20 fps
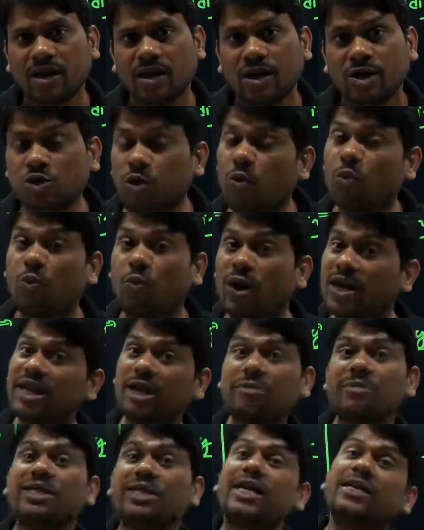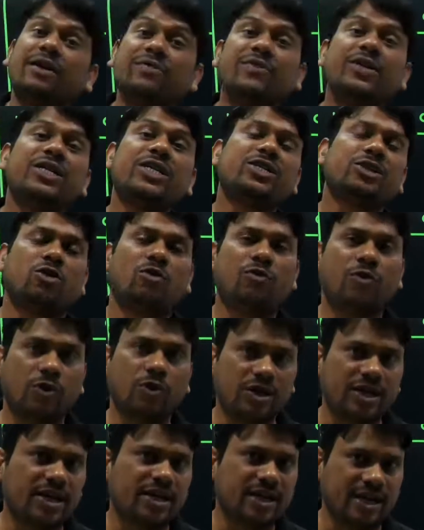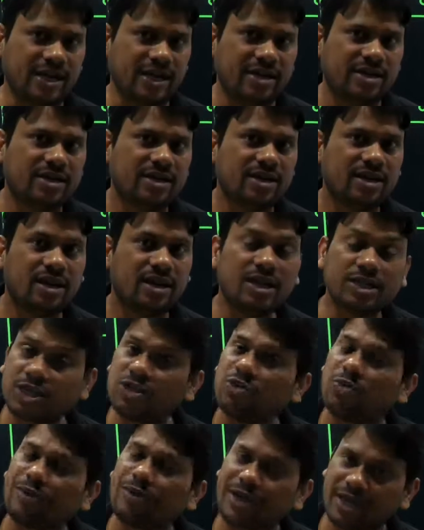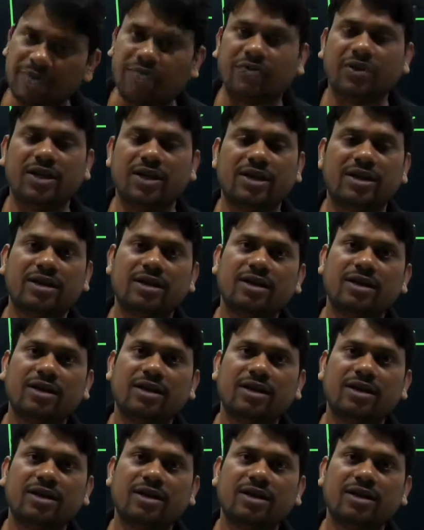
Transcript: So what can be the definition of holding current? Listen to me carefully.